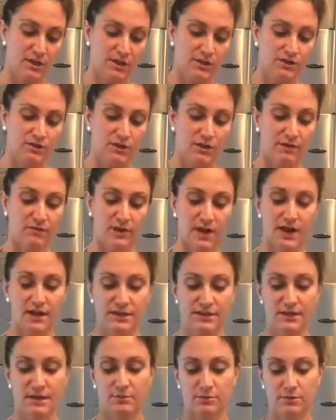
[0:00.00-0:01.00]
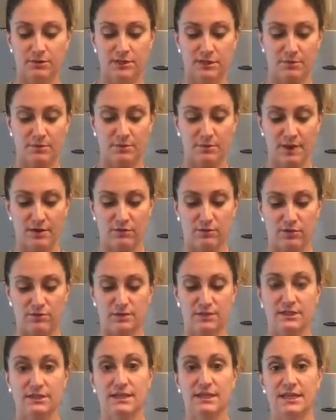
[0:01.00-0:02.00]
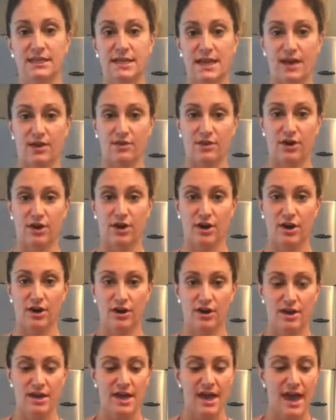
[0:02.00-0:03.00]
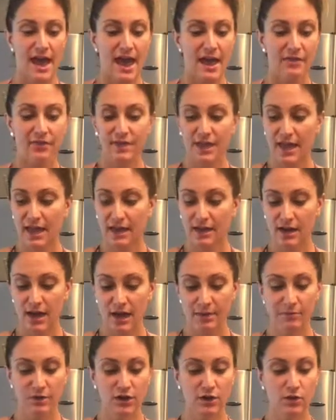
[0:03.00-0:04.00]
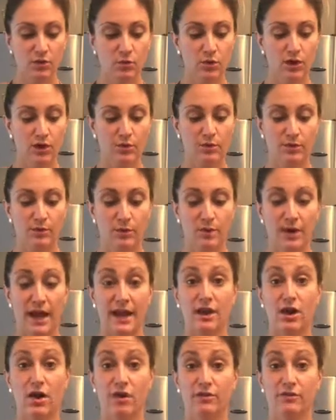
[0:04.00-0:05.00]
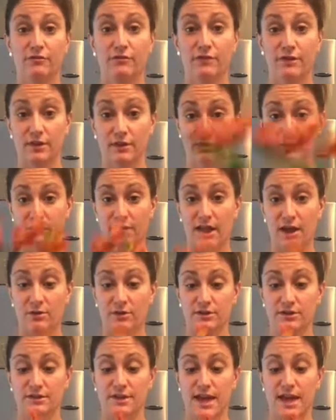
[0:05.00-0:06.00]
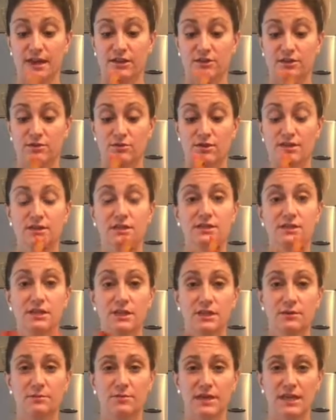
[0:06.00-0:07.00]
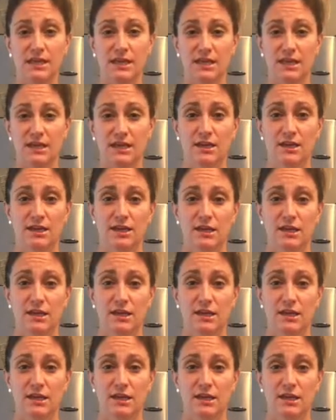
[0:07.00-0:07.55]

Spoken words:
So I've kind of doubled some of my roses together, and then I'm going to work with what I call the filler flowers next. So this is going to be